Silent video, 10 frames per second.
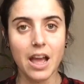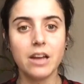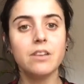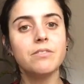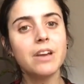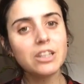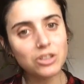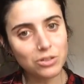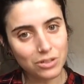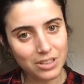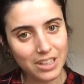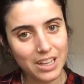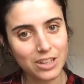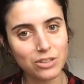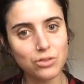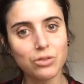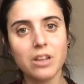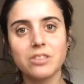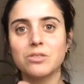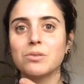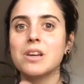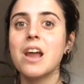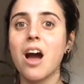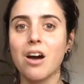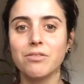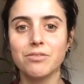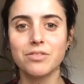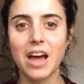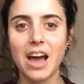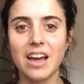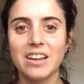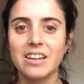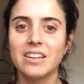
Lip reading: And eventually it'll trust you enough that